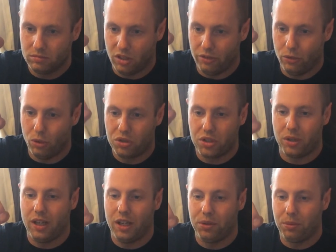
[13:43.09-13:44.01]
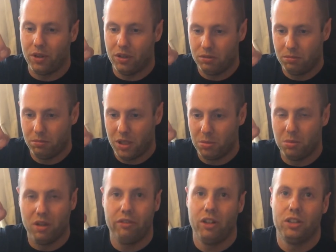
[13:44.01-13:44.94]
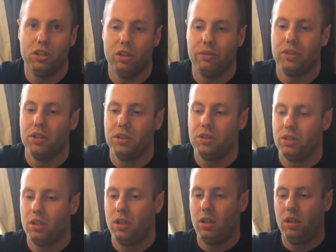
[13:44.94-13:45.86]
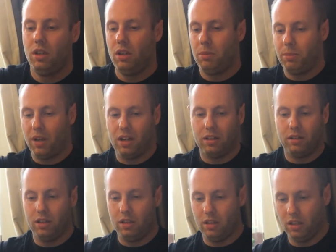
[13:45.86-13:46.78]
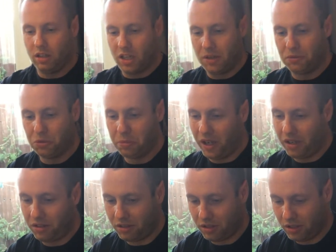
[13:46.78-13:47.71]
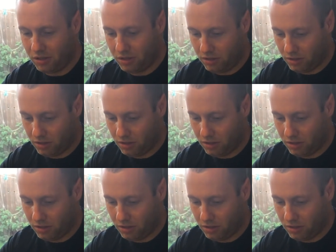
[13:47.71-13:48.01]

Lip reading: thought I'd show you that as well. People might find it obvious, but I cover all bases here.